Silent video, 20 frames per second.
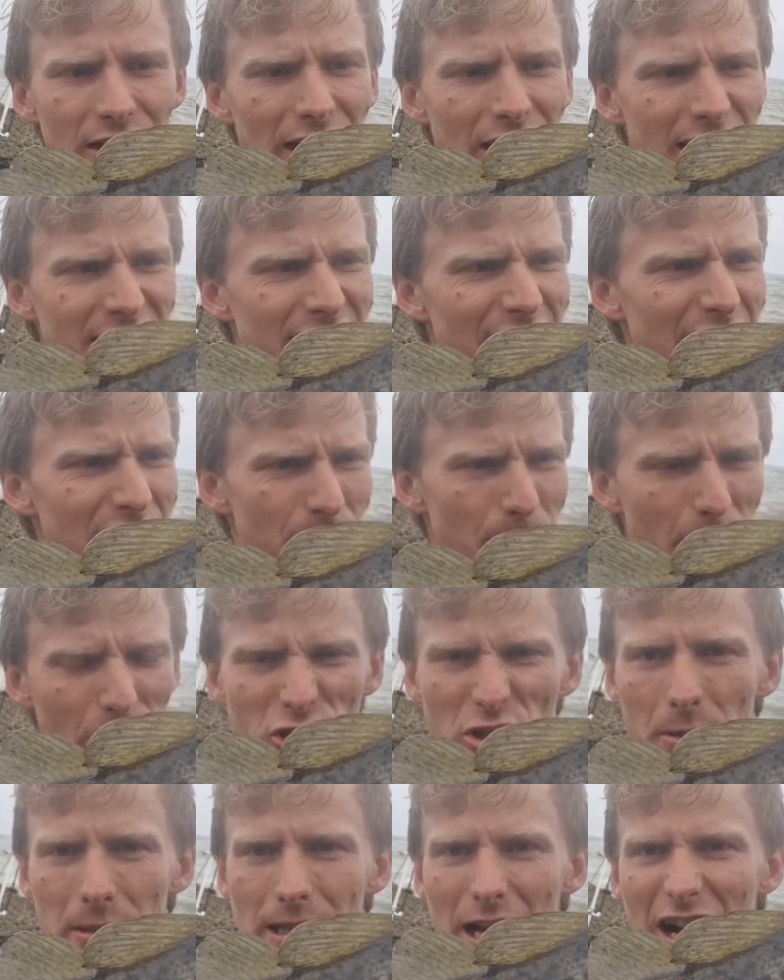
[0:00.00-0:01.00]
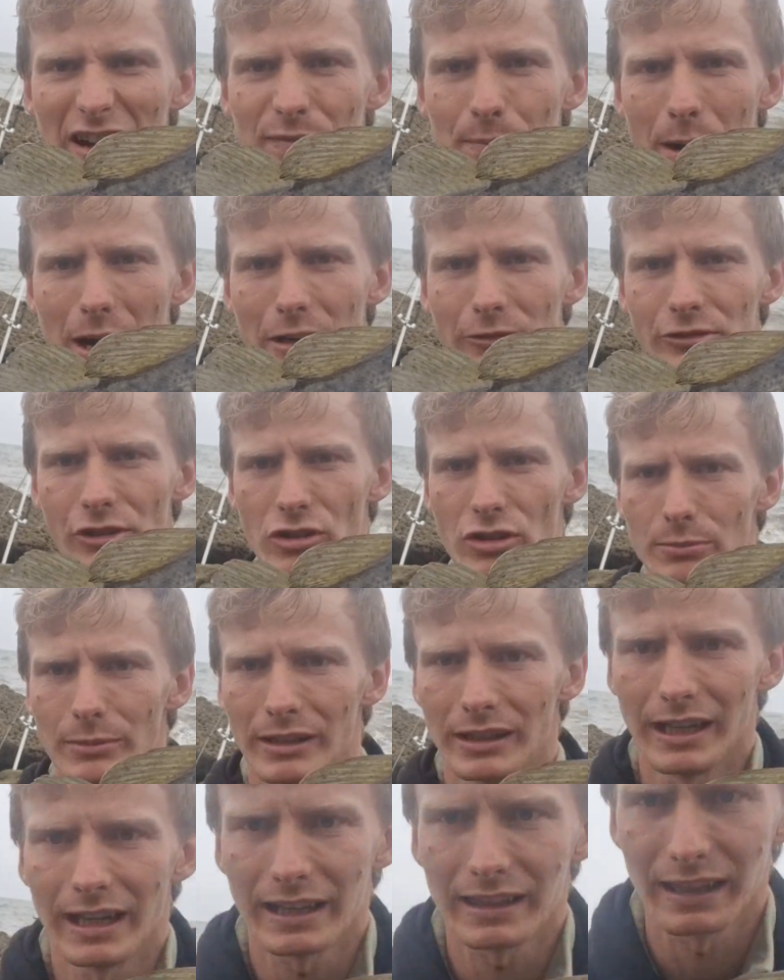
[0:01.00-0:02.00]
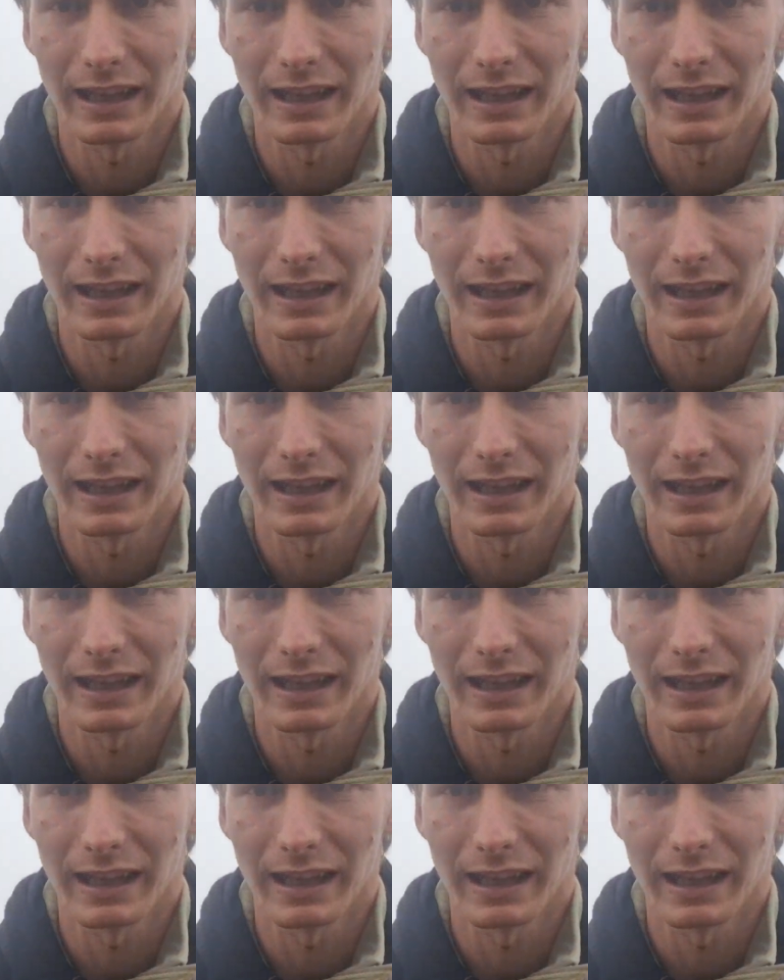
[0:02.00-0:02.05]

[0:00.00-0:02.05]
I'd say it's about £2.5 or something like